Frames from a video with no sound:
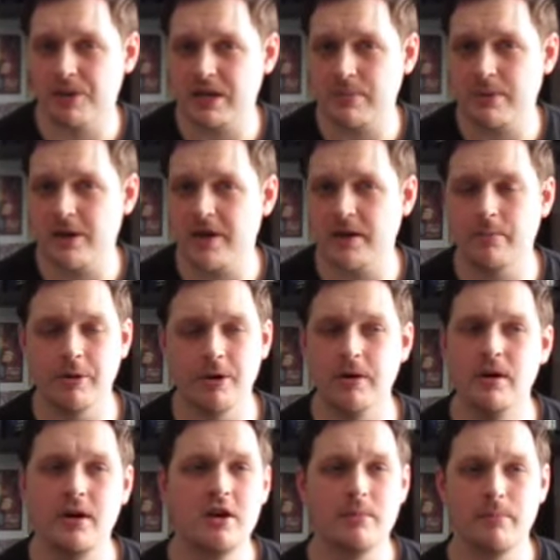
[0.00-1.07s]
on eBay,
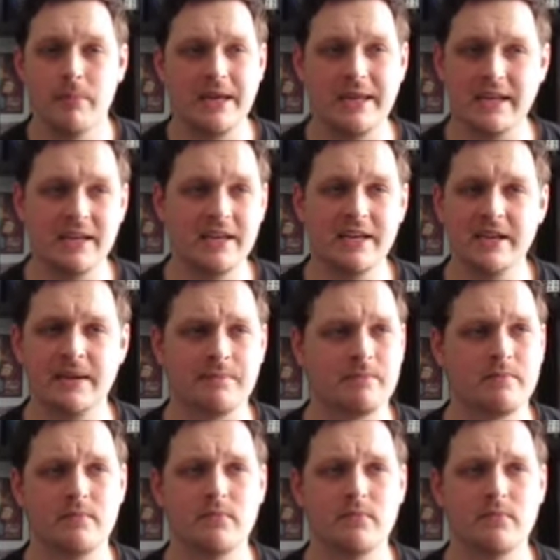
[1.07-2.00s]
but mainly